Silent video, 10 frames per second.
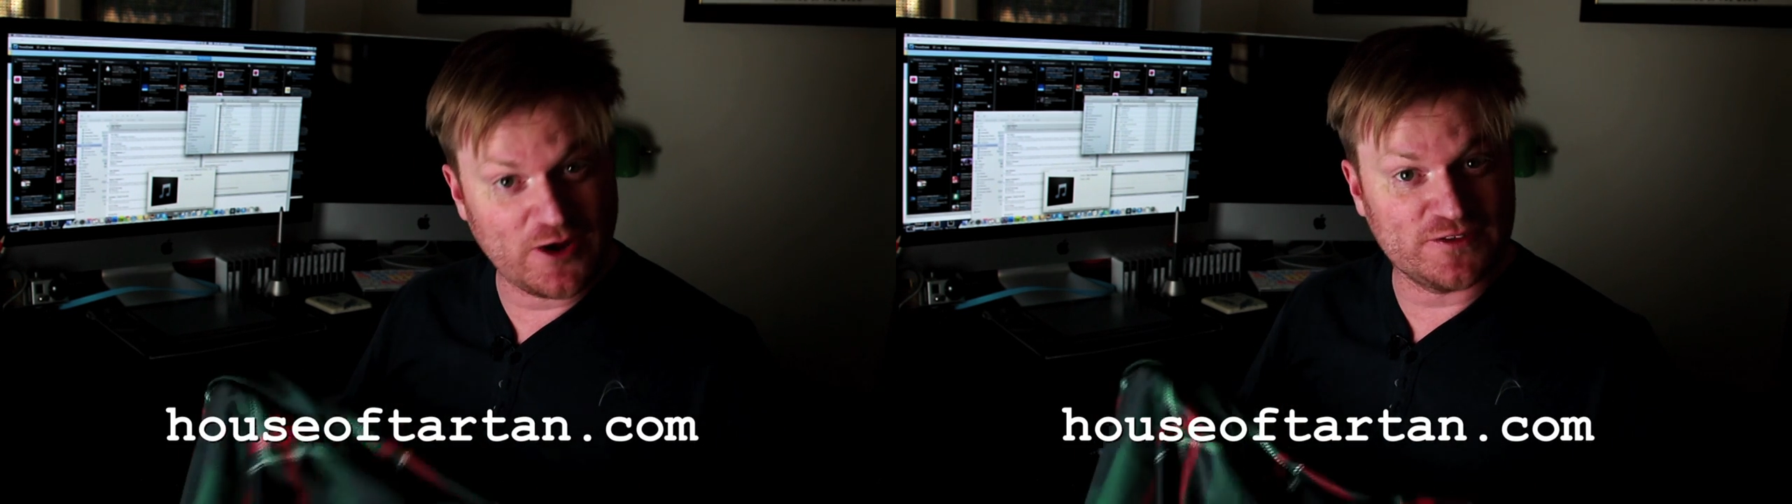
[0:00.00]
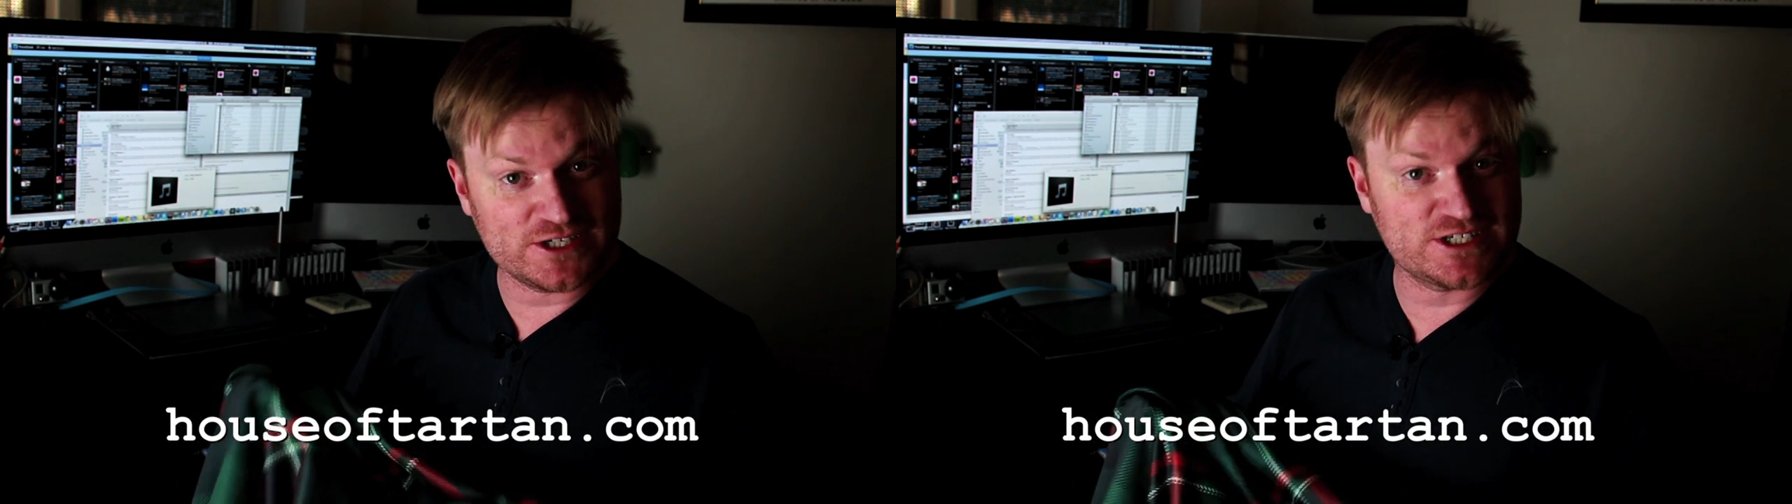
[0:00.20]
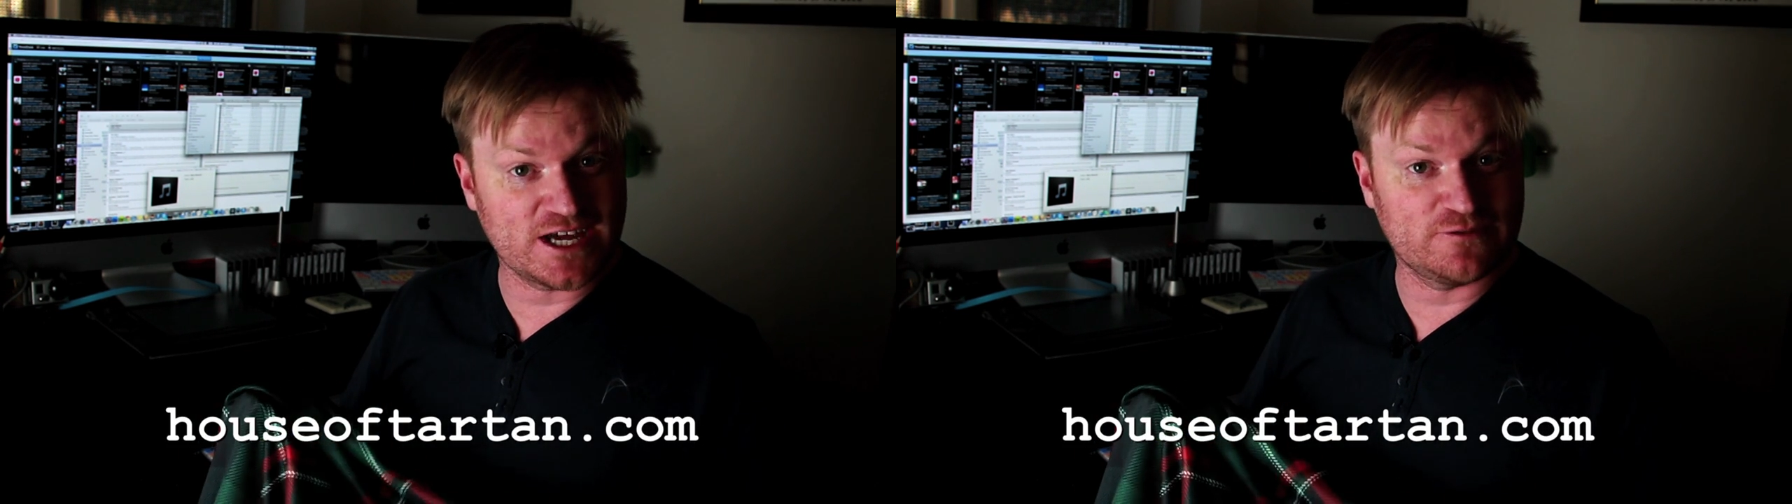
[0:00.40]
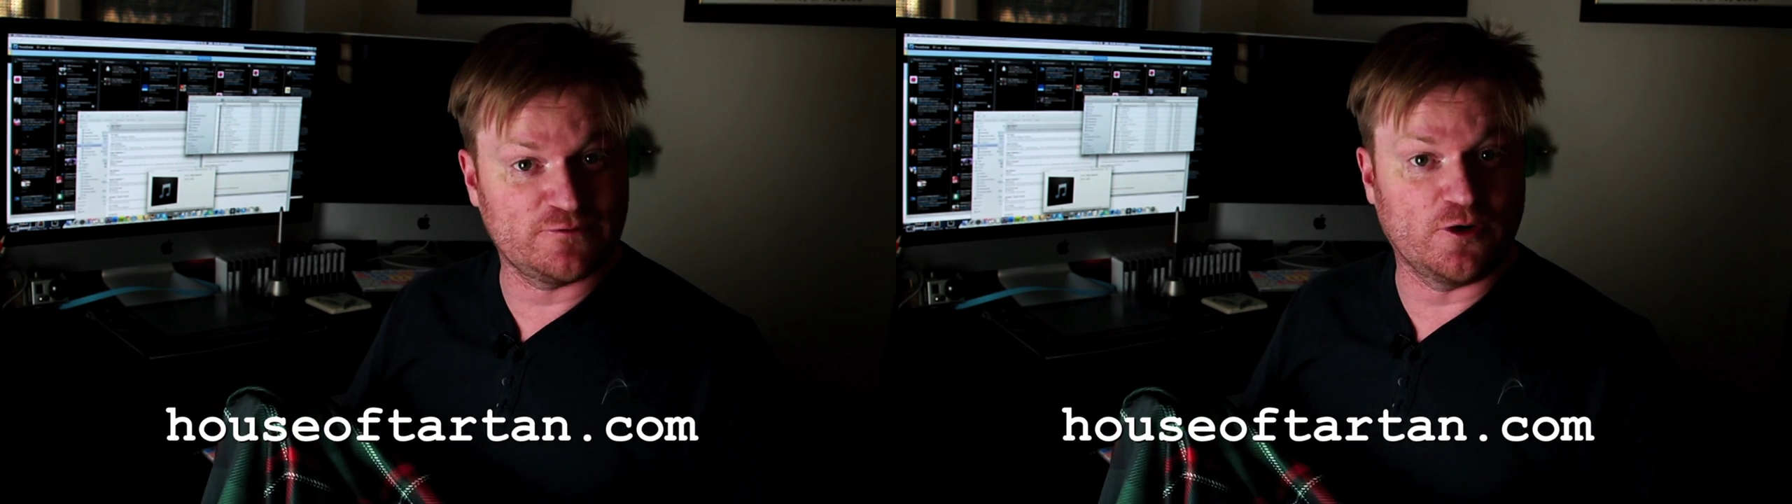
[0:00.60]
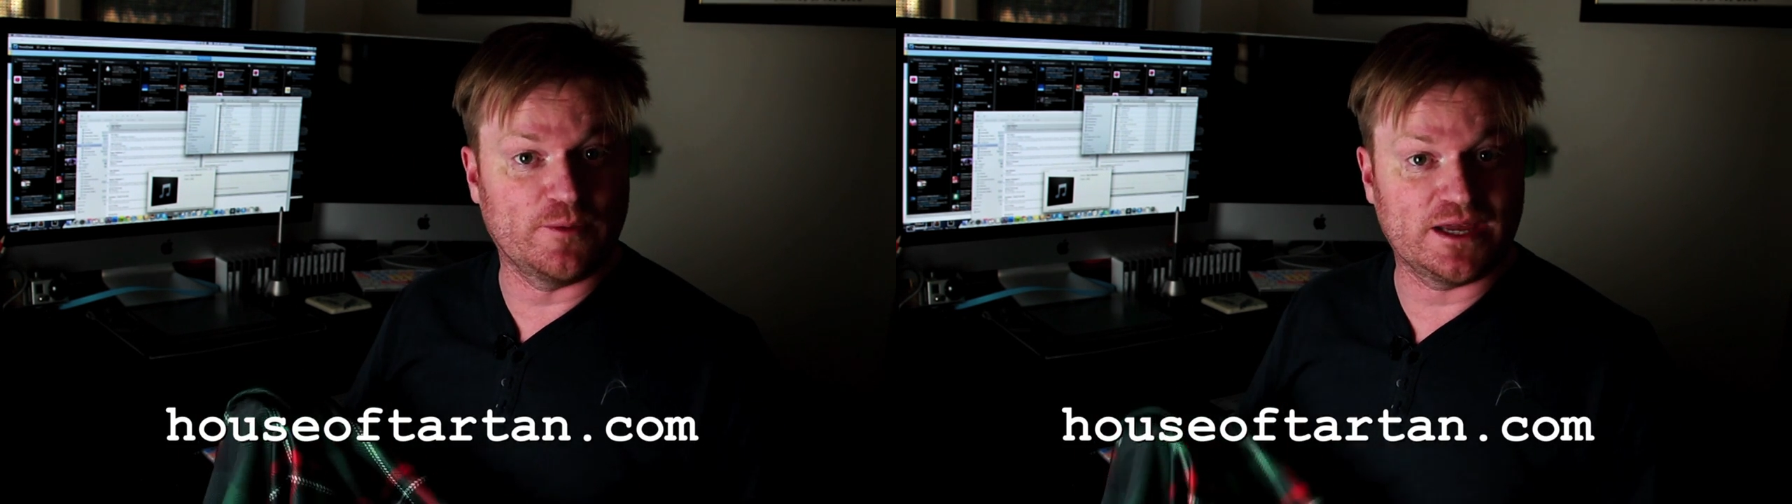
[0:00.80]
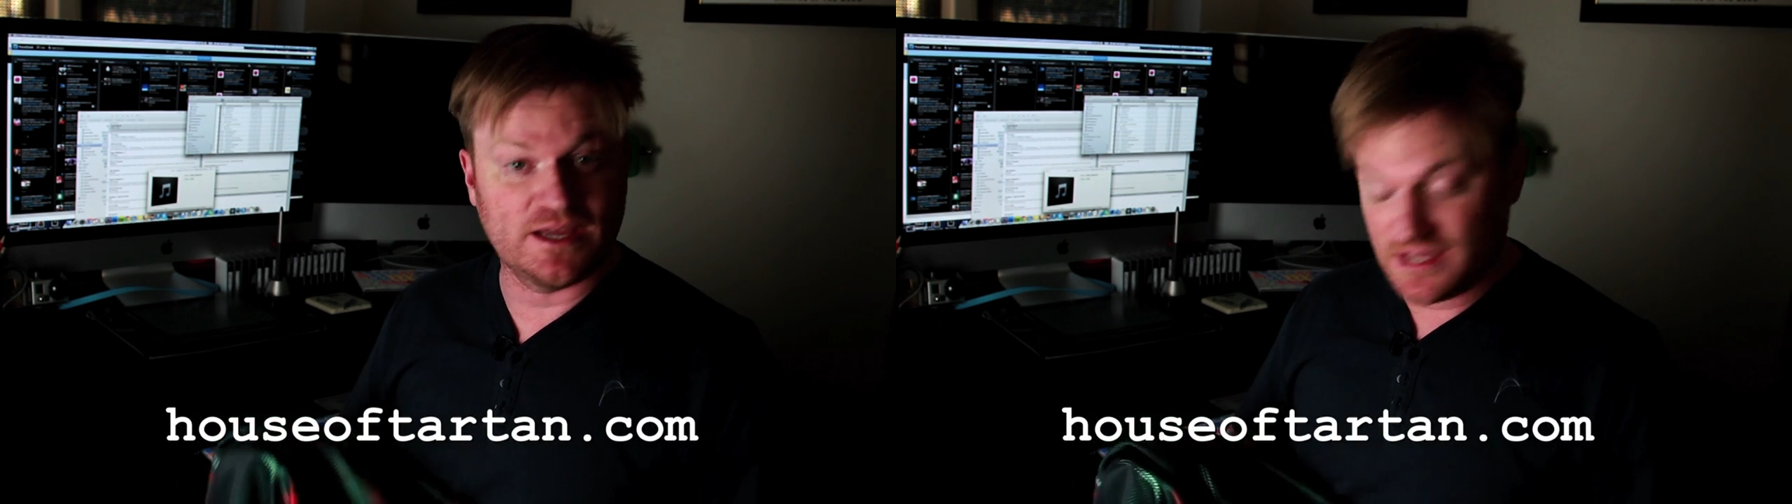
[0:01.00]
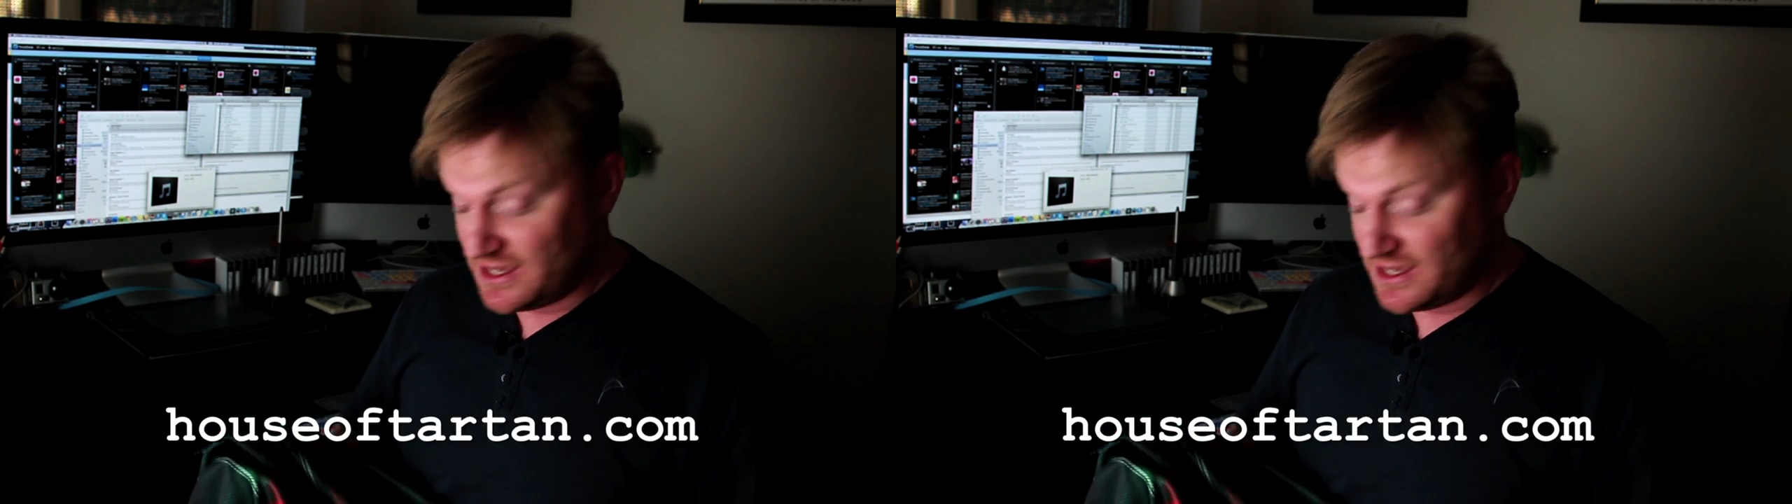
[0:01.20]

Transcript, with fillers: got this done for me.